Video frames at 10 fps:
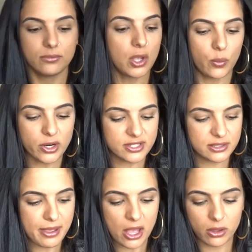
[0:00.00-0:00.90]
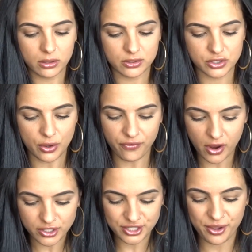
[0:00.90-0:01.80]
No weird smell. So
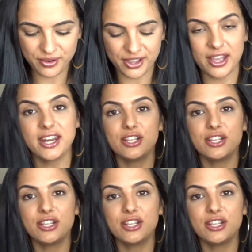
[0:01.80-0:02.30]
far, so good.